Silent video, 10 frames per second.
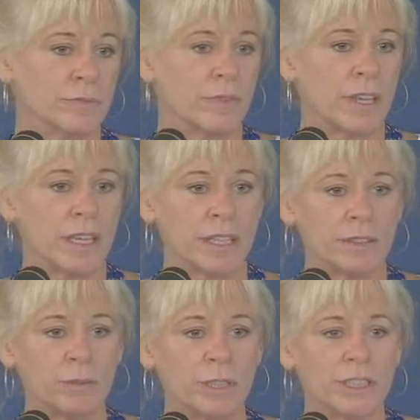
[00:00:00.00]
And
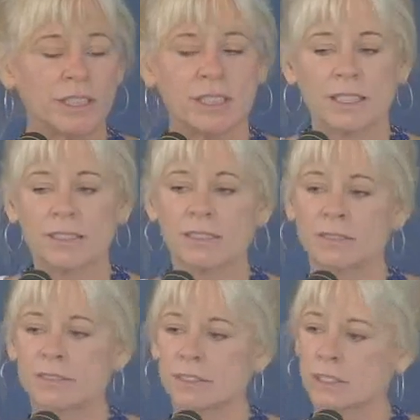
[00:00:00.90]
if we
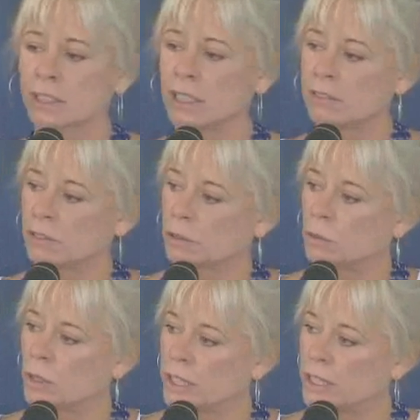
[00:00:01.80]
can discover
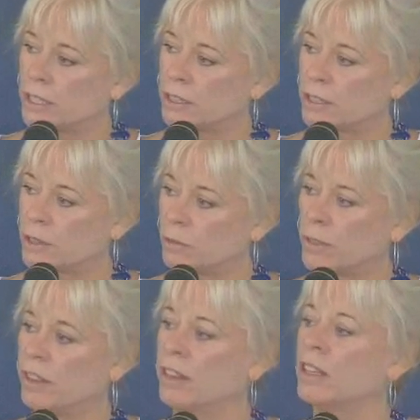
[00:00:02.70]
what it is that we
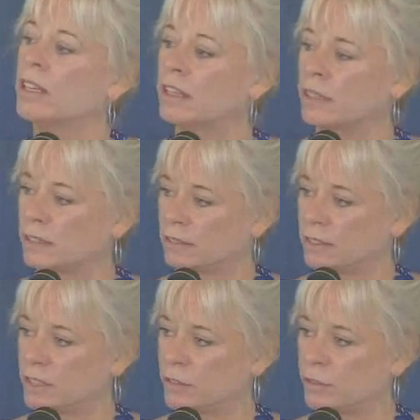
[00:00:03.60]
think
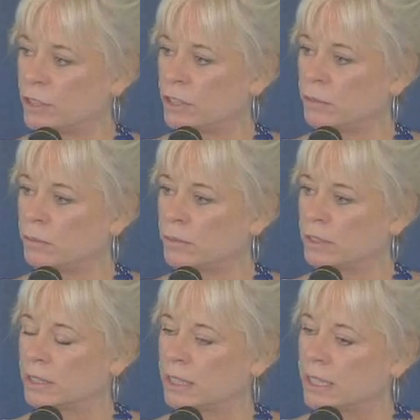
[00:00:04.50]
is freedom
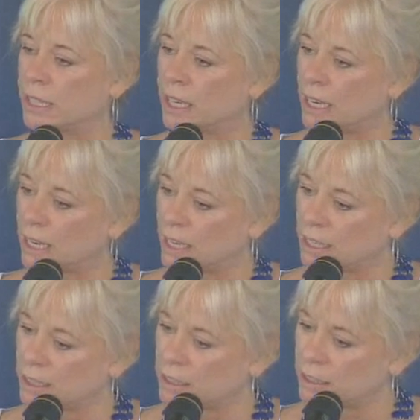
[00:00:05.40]

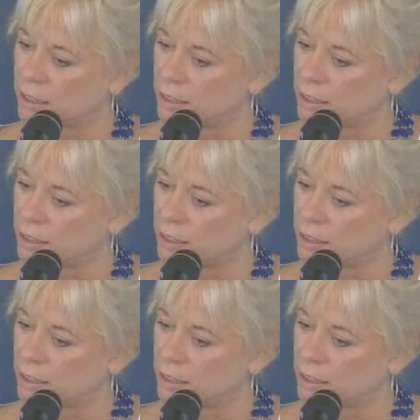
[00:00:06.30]
and